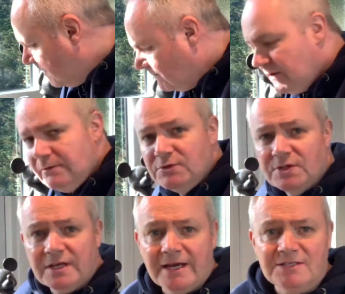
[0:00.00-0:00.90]
various other
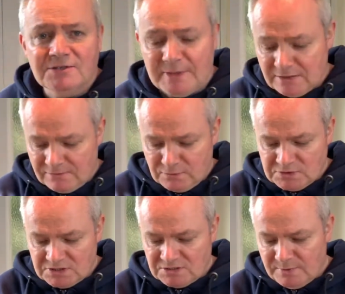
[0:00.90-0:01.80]
kinds of microphones,
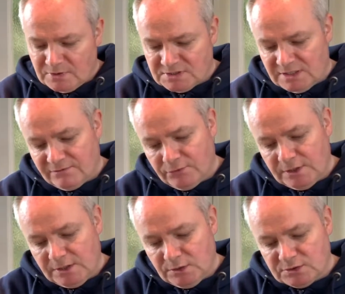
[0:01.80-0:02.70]
and to be honest, I never
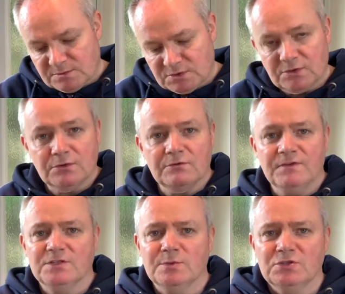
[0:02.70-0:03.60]
really use them, so I thought if
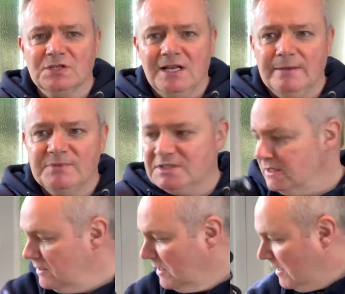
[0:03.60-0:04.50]
this one just clips
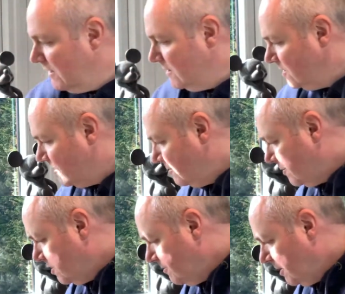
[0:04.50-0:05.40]
in, this is going to
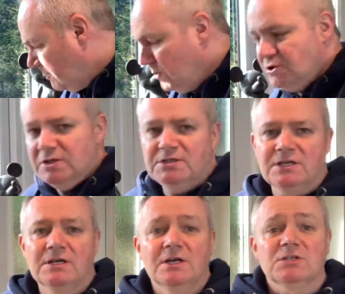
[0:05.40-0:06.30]
make it much easier.
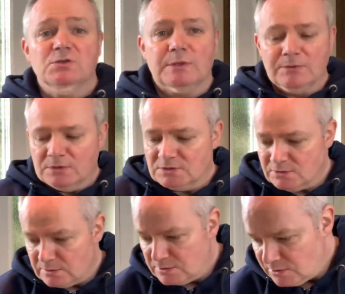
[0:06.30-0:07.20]
So what I'm going to do, I'm
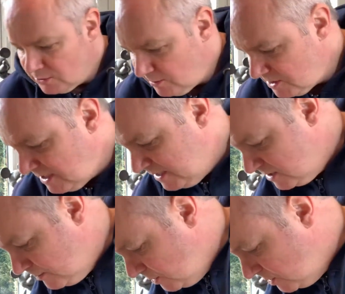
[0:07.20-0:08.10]
going to do a couple of tests. I'm
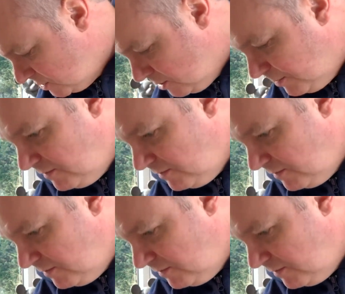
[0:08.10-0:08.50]
going to stop the